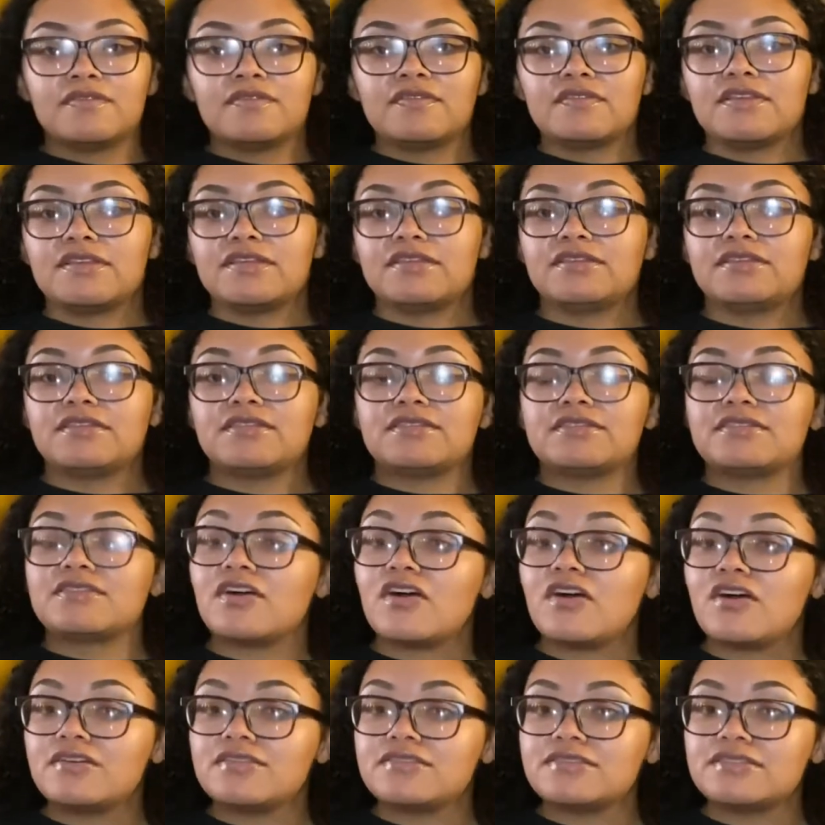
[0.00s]
It looks
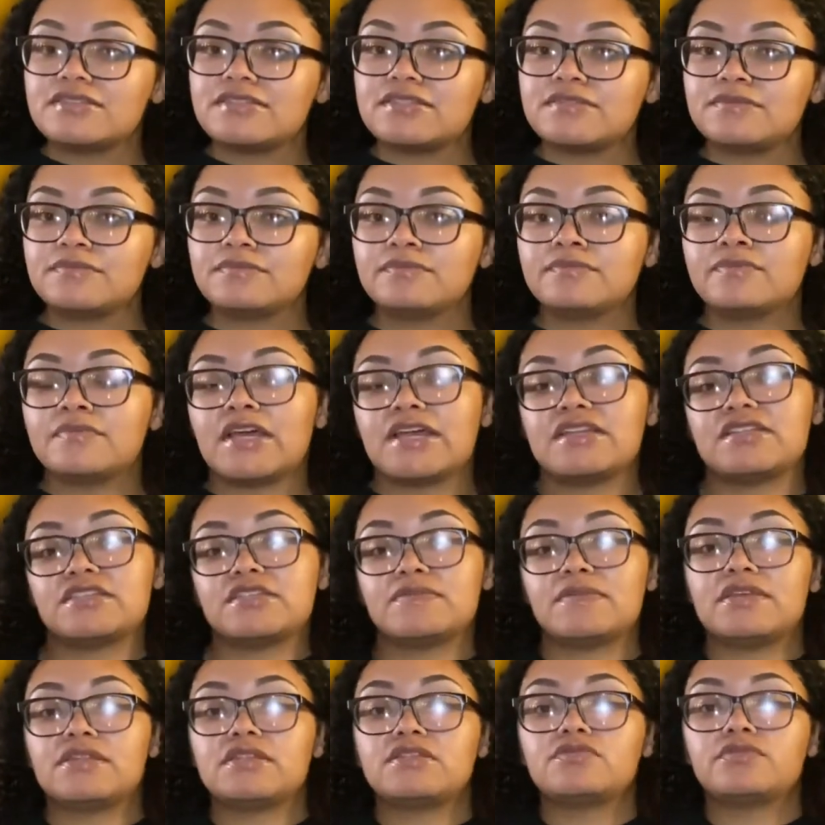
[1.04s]
awesome. I just
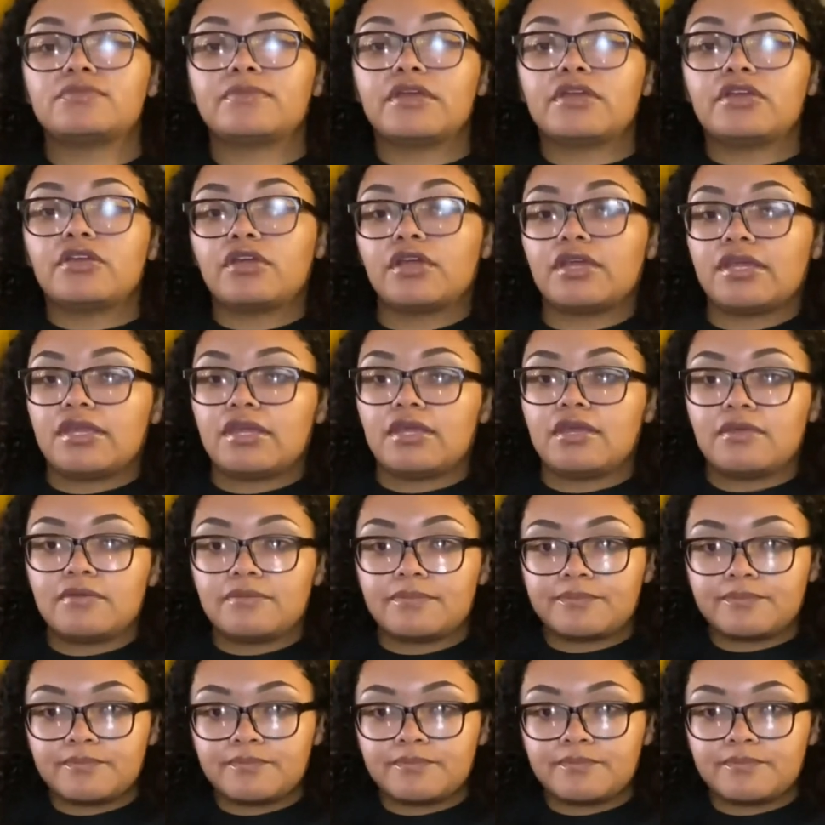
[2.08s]
made this with my Cricut.